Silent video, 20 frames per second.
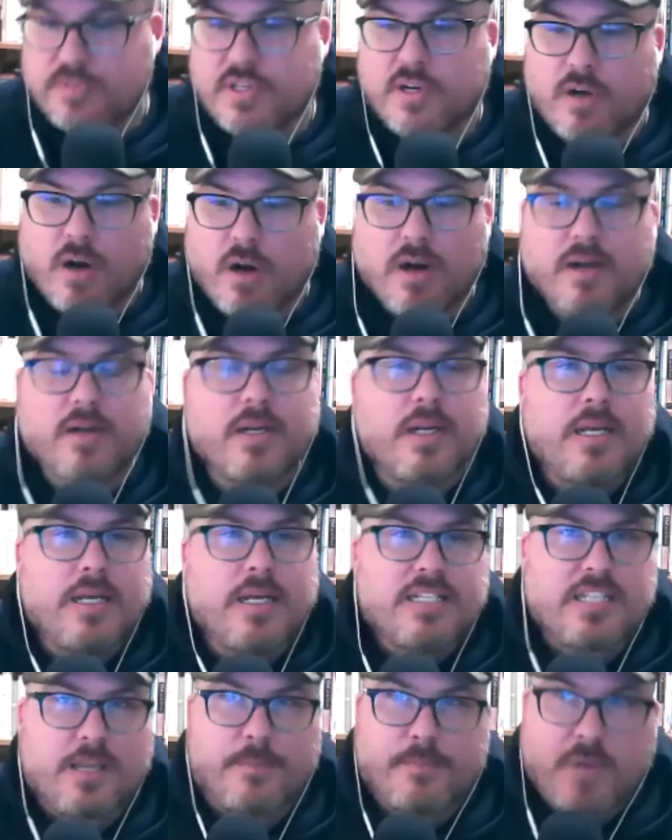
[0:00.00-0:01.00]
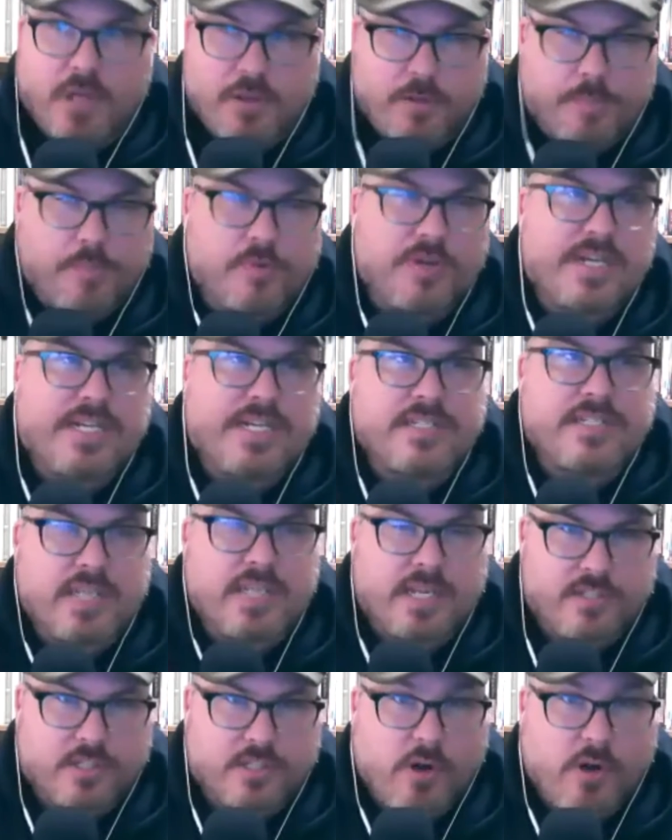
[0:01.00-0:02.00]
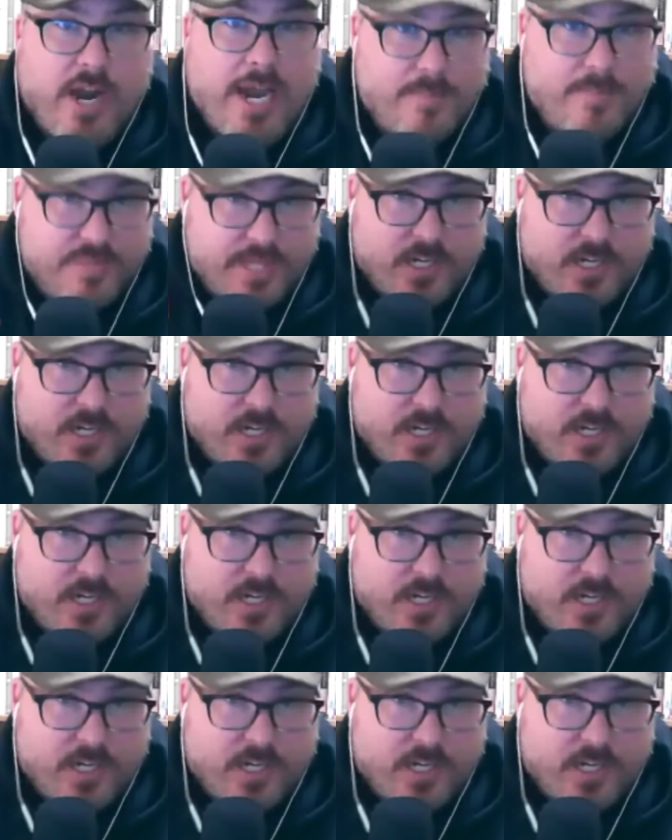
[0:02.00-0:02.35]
There are some other priests and scribes